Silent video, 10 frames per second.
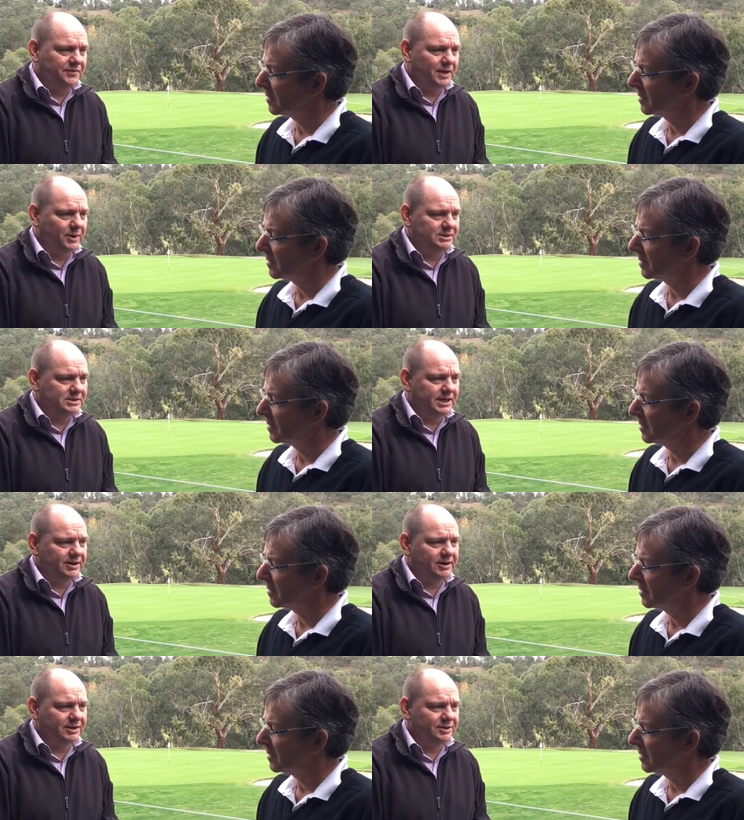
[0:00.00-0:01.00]
Speaker 1: of the fairway to
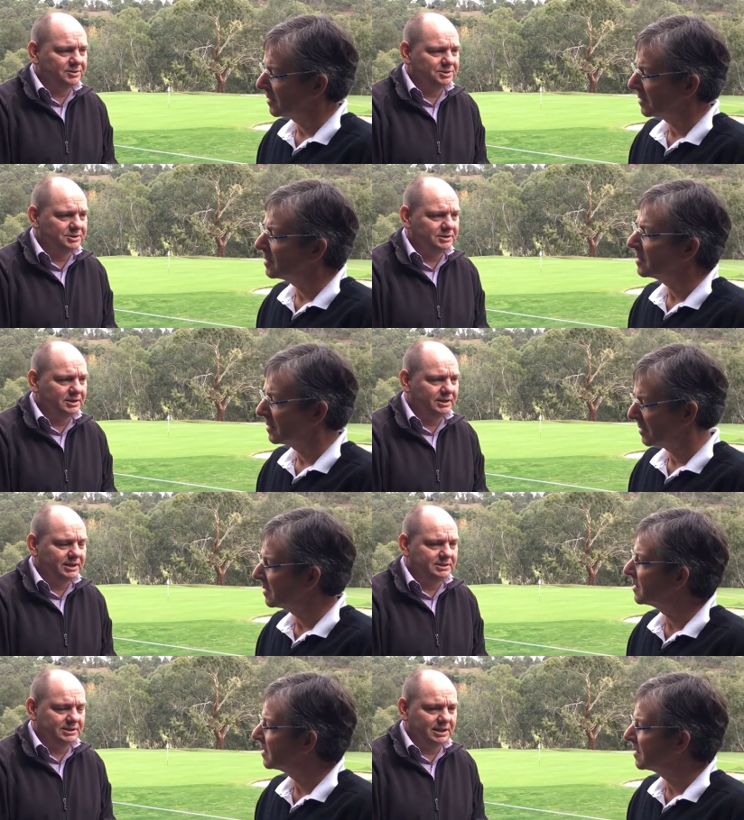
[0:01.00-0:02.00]
Santa Ana couch, and
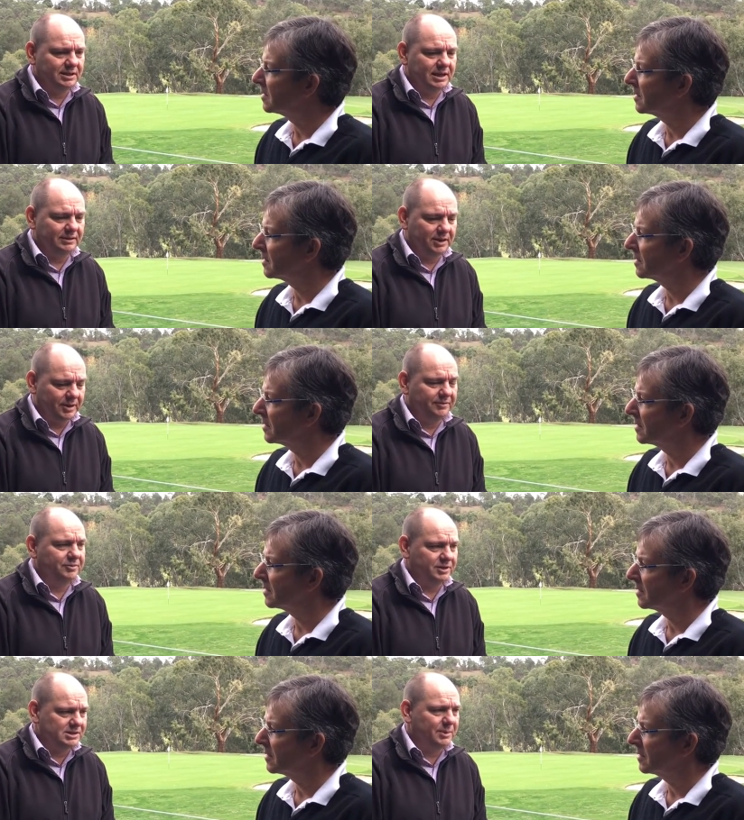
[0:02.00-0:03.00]
that's uh, and now we have
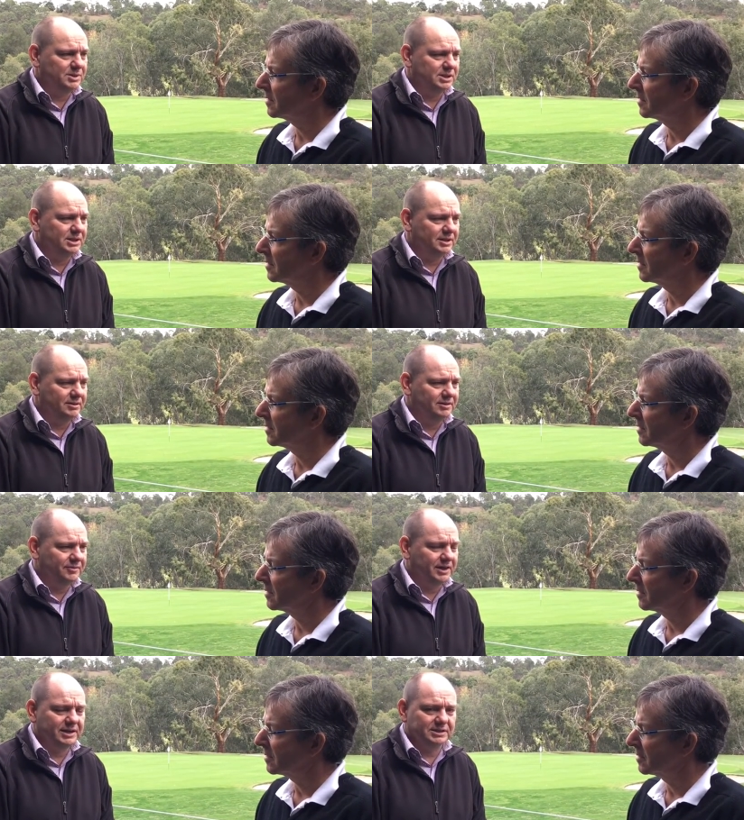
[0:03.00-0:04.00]
three summers in there in
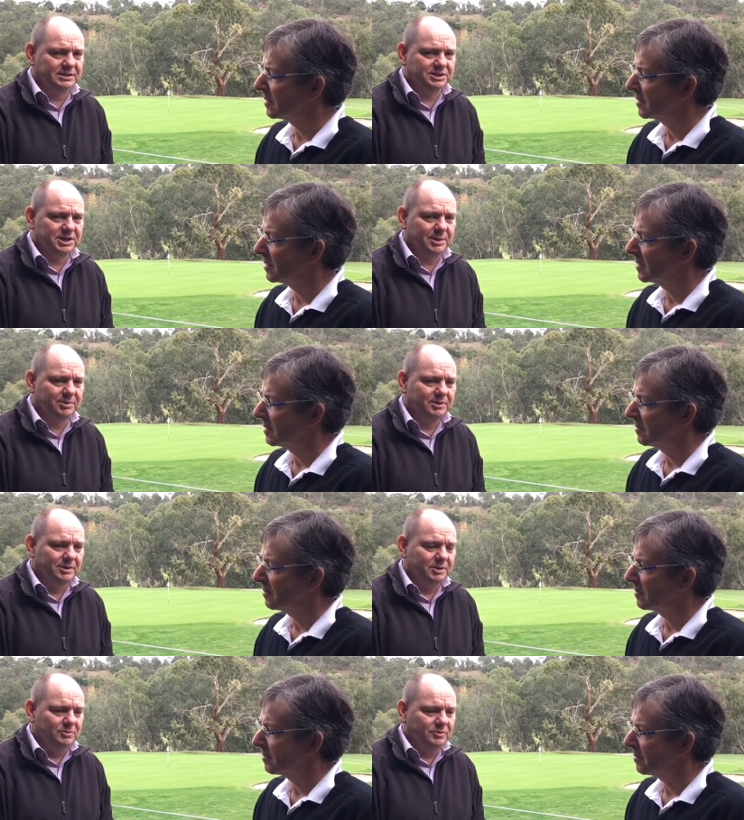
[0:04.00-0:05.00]
fantastic shape.
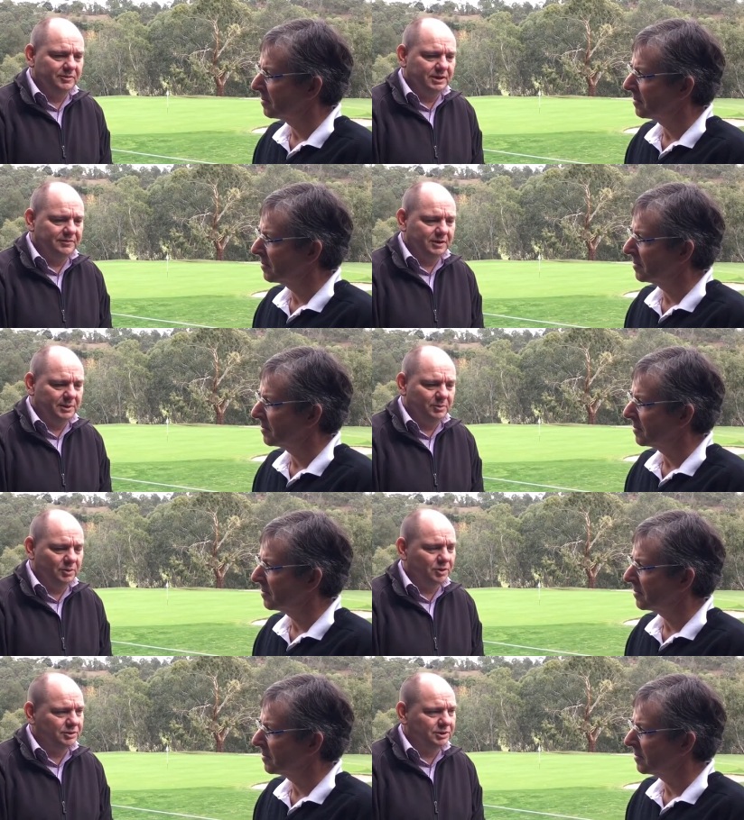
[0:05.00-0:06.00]
We've done a fair bit of
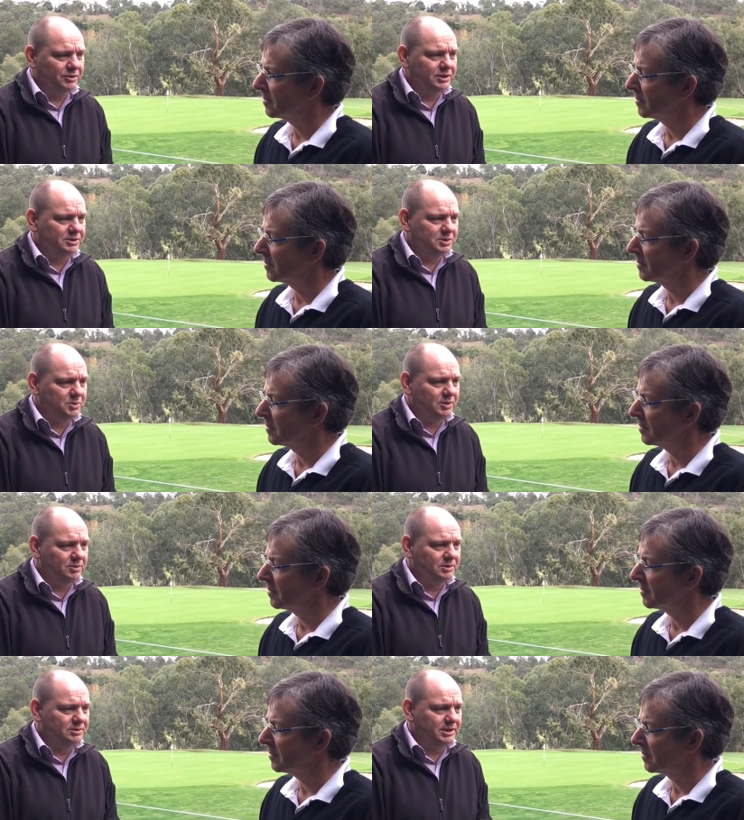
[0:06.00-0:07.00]
work on the greens as well
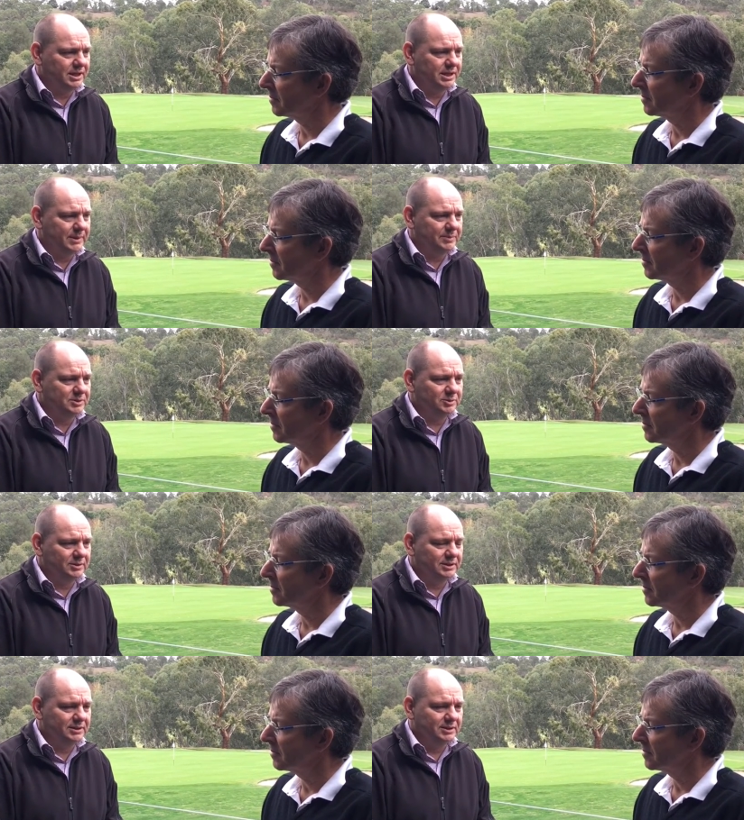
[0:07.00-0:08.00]
to, to get them up to
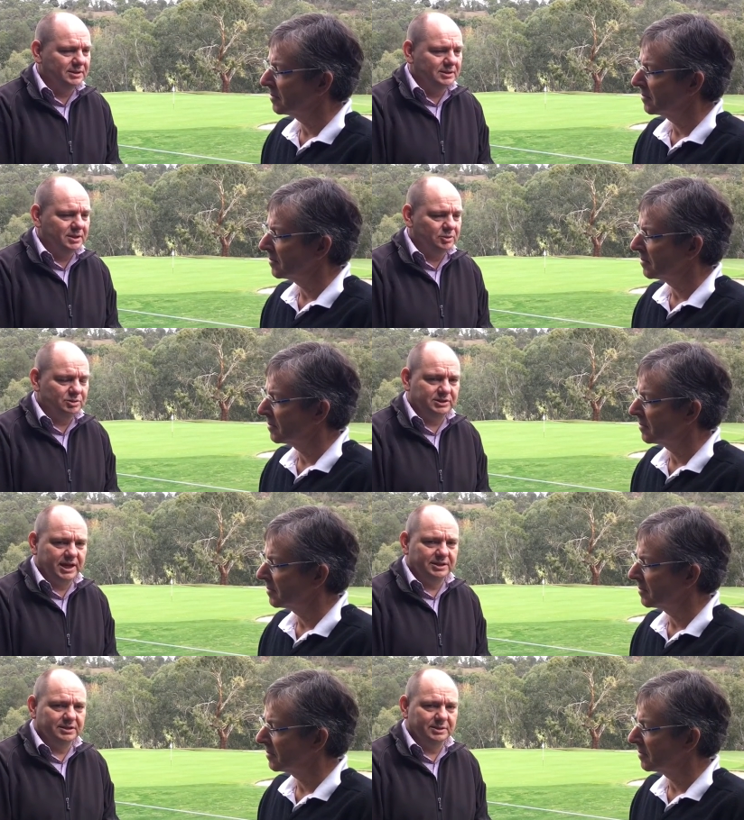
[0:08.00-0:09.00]
a good
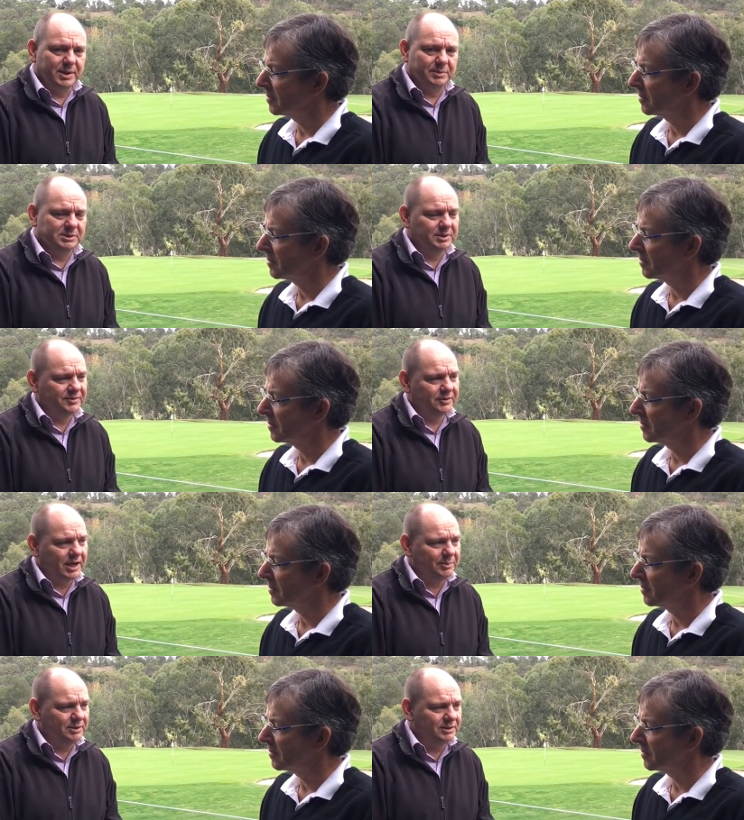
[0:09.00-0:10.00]
standard, and the members have been very
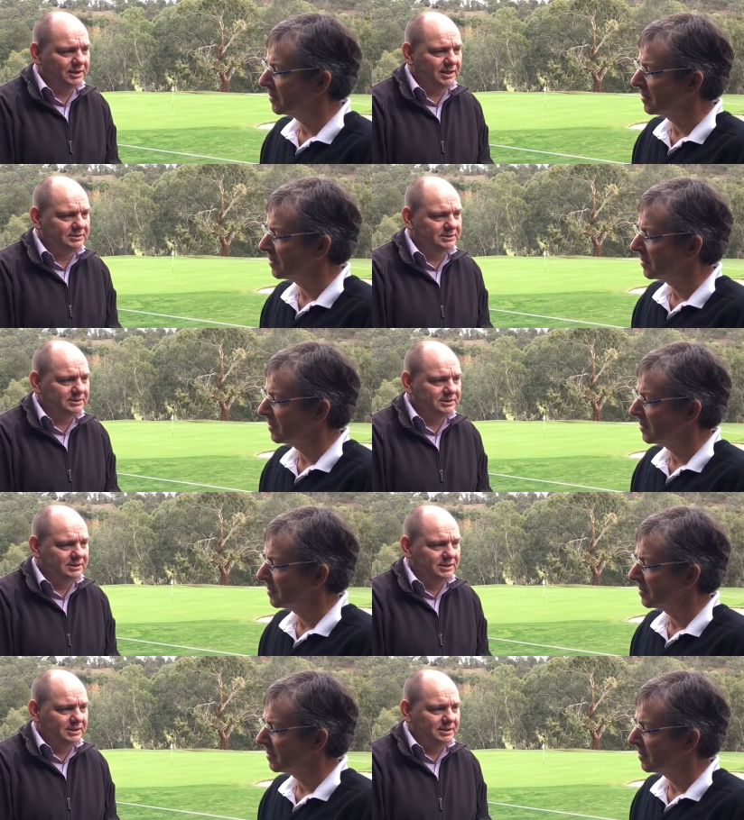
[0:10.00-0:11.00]
happy in the
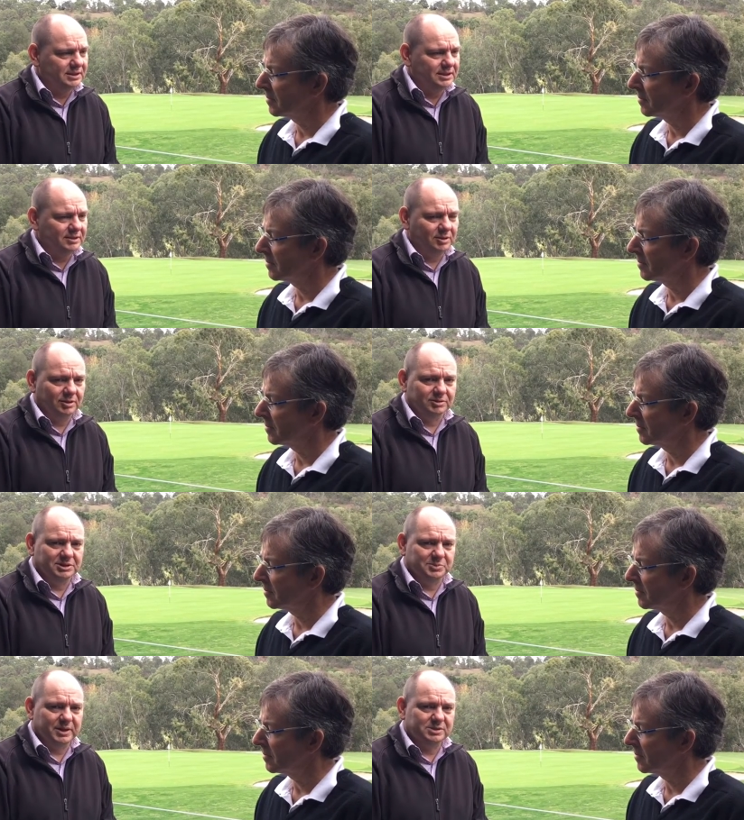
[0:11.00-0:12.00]
last
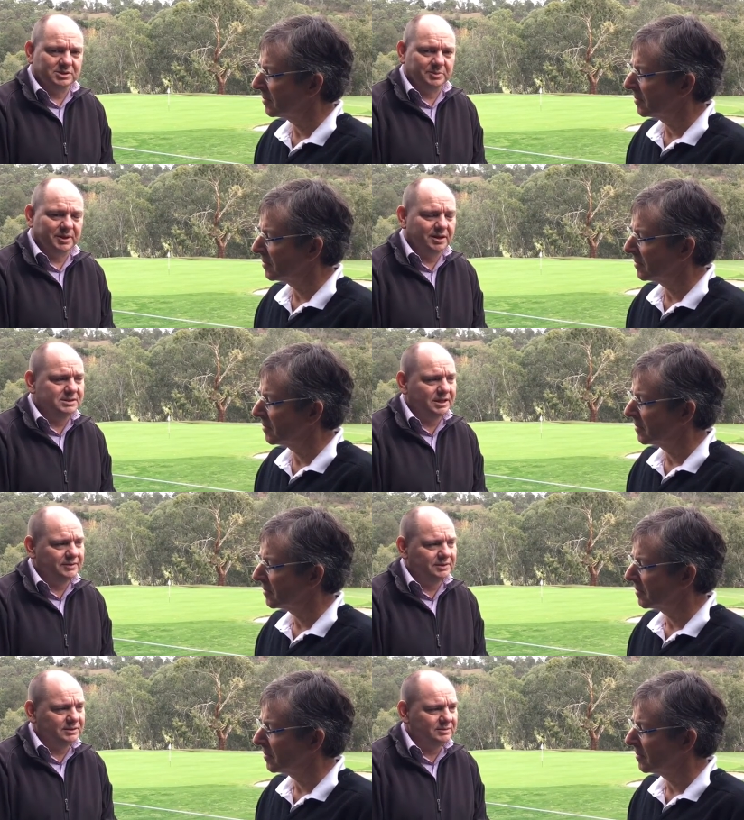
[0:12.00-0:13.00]
six months, I suppose,
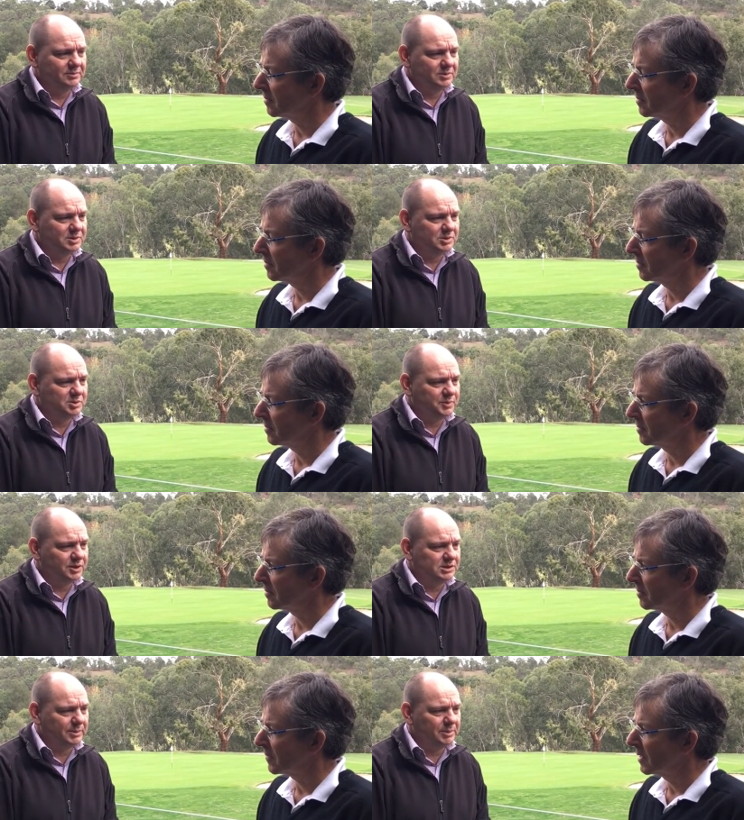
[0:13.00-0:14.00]
over the
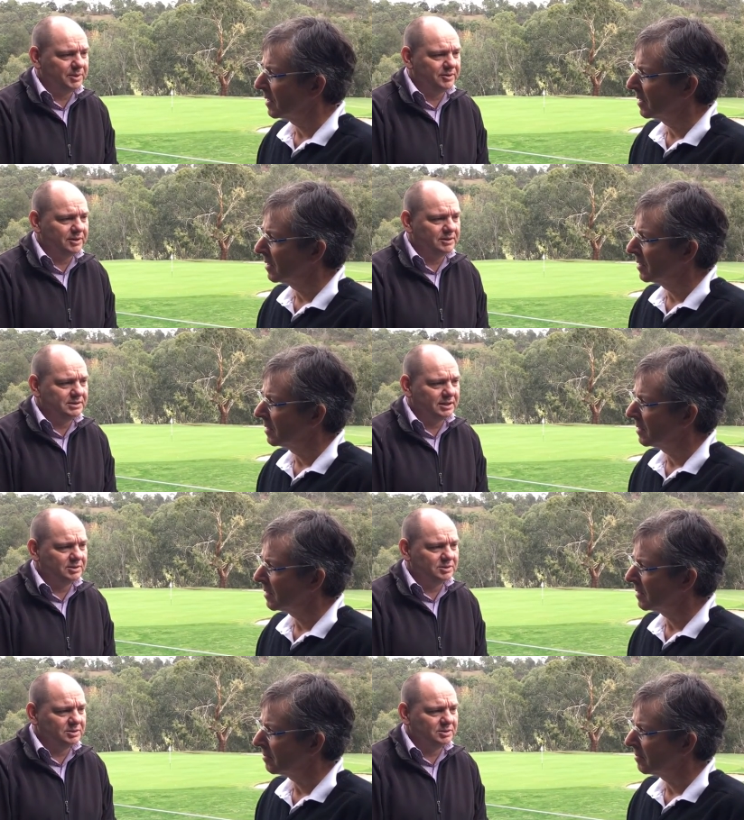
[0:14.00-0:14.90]
spring summer period, so it's,